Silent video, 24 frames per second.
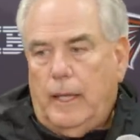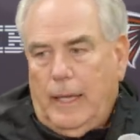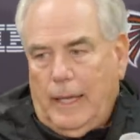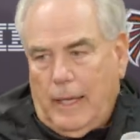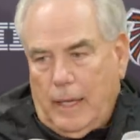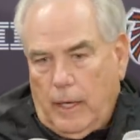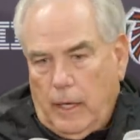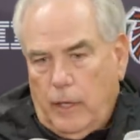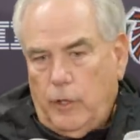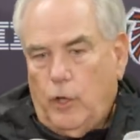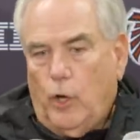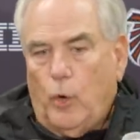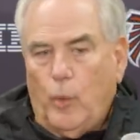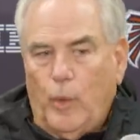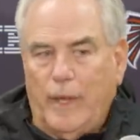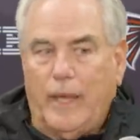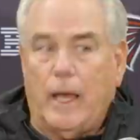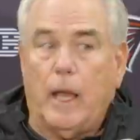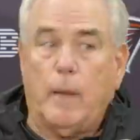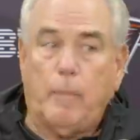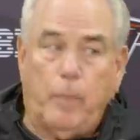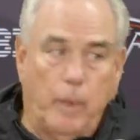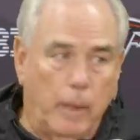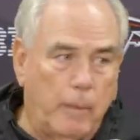And I know we
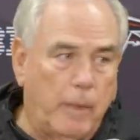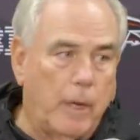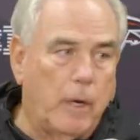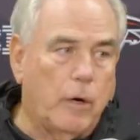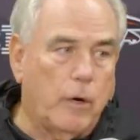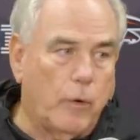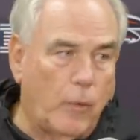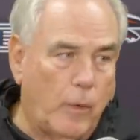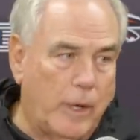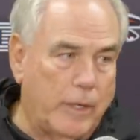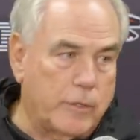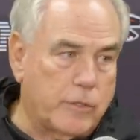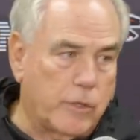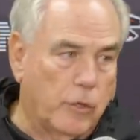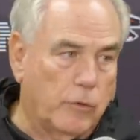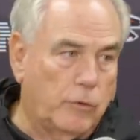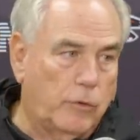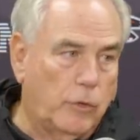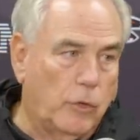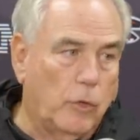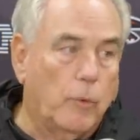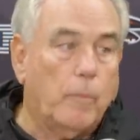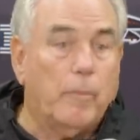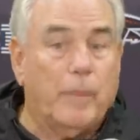got to play better in the red zone
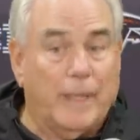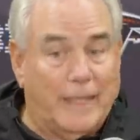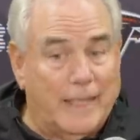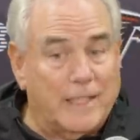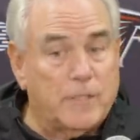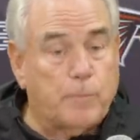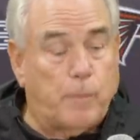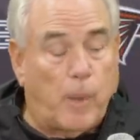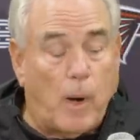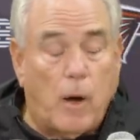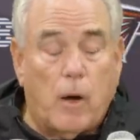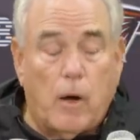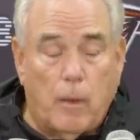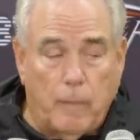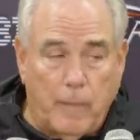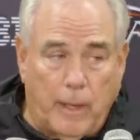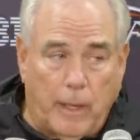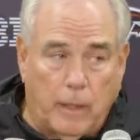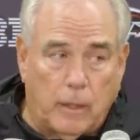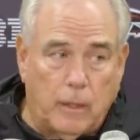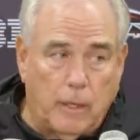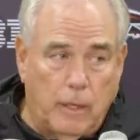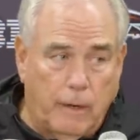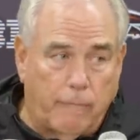too, but that's part of
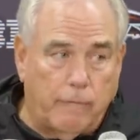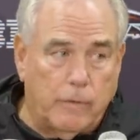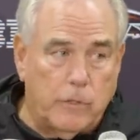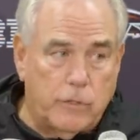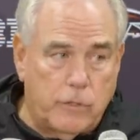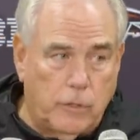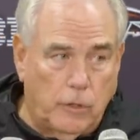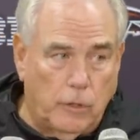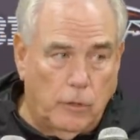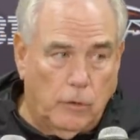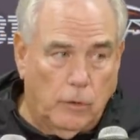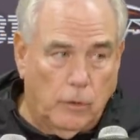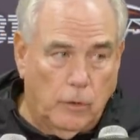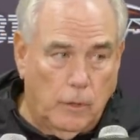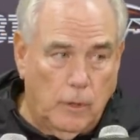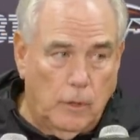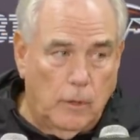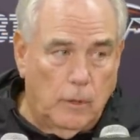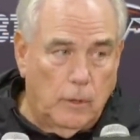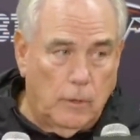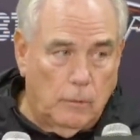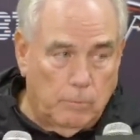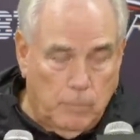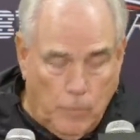man coverage too.
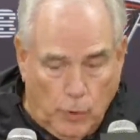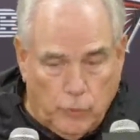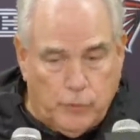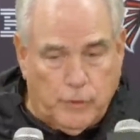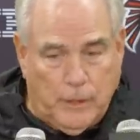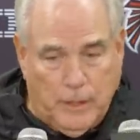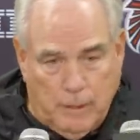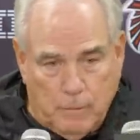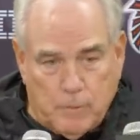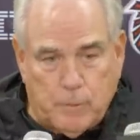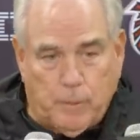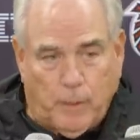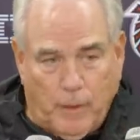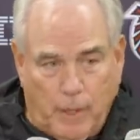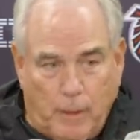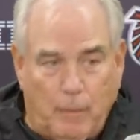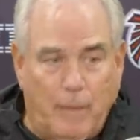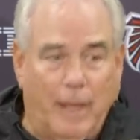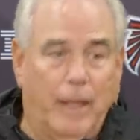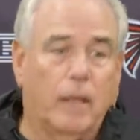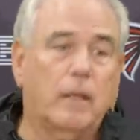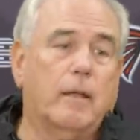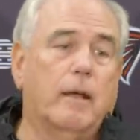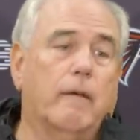Most teams play
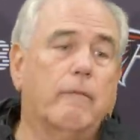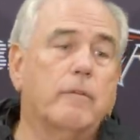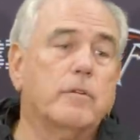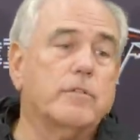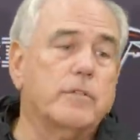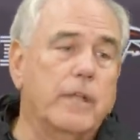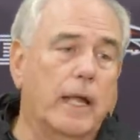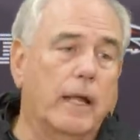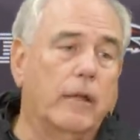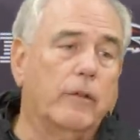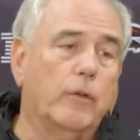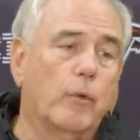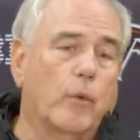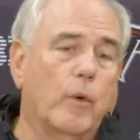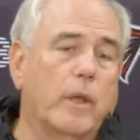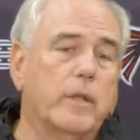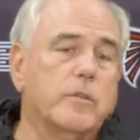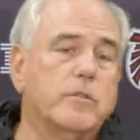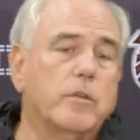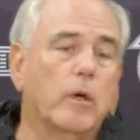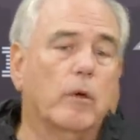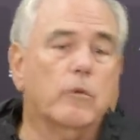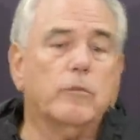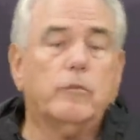man coverage down in the
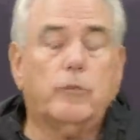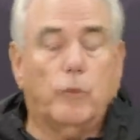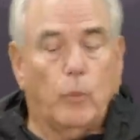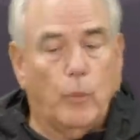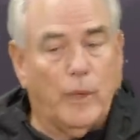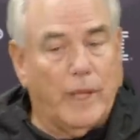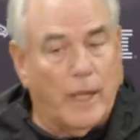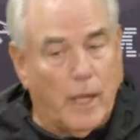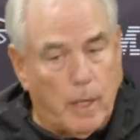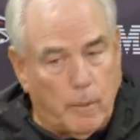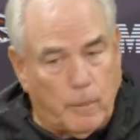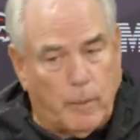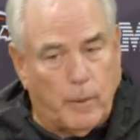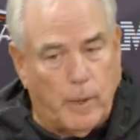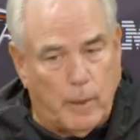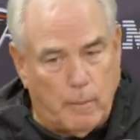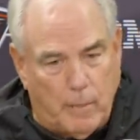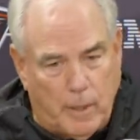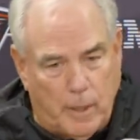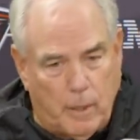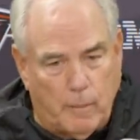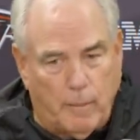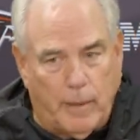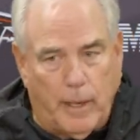red zone. So we got to play
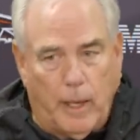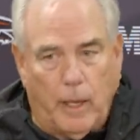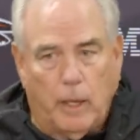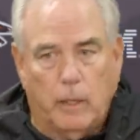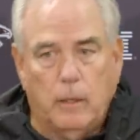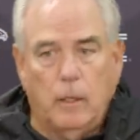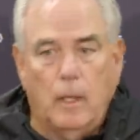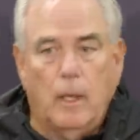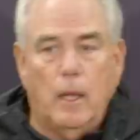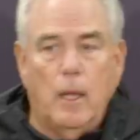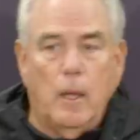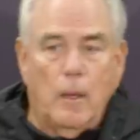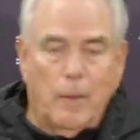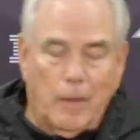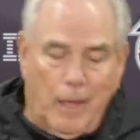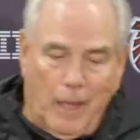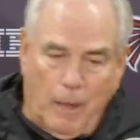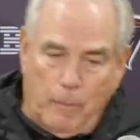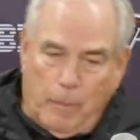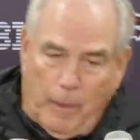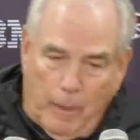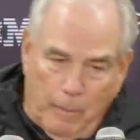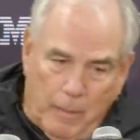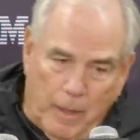better man, got
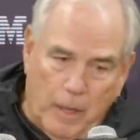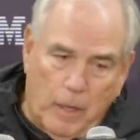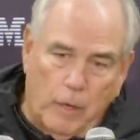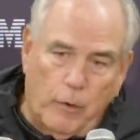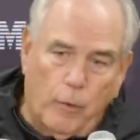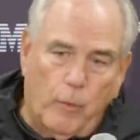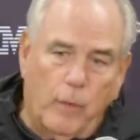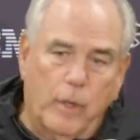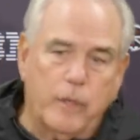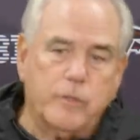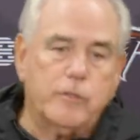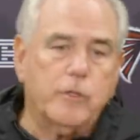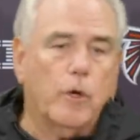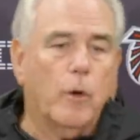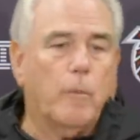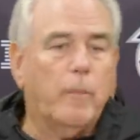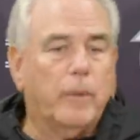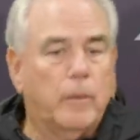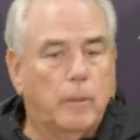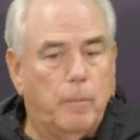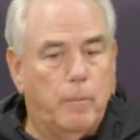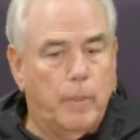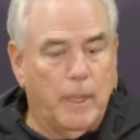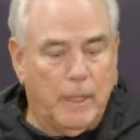to play better in the red zone.
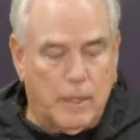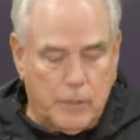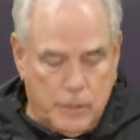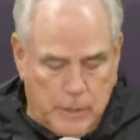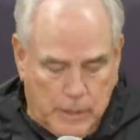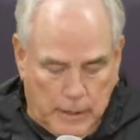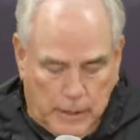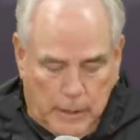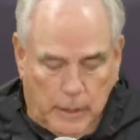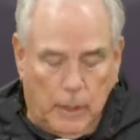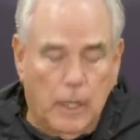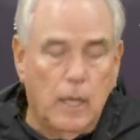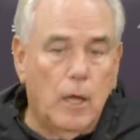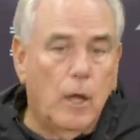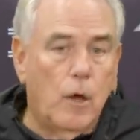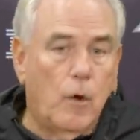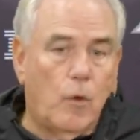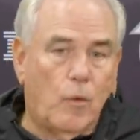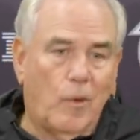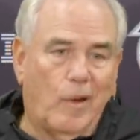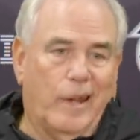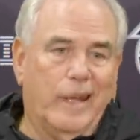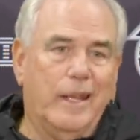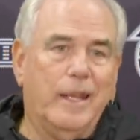But the biggest thing
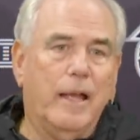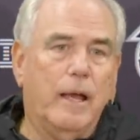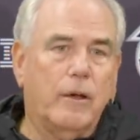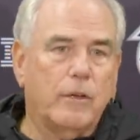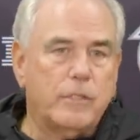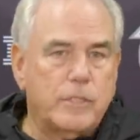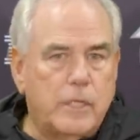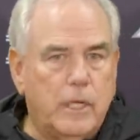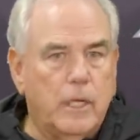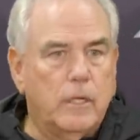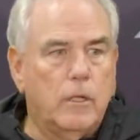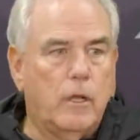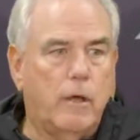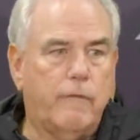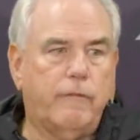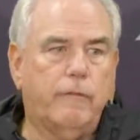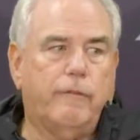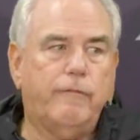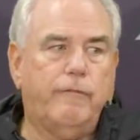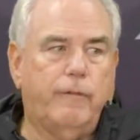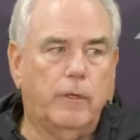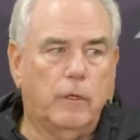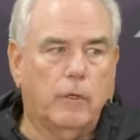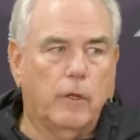right now is getting off
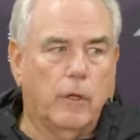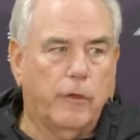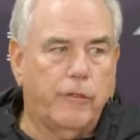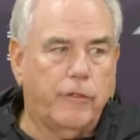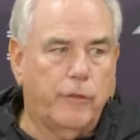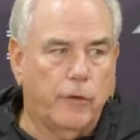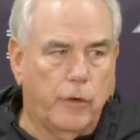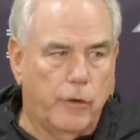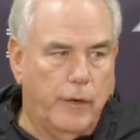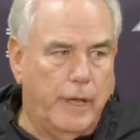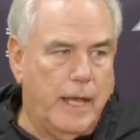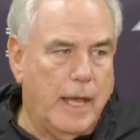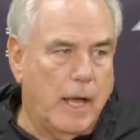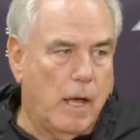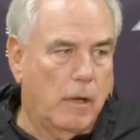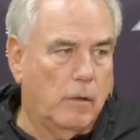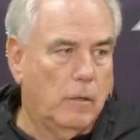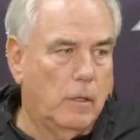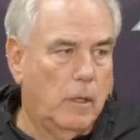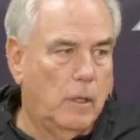the field on third down.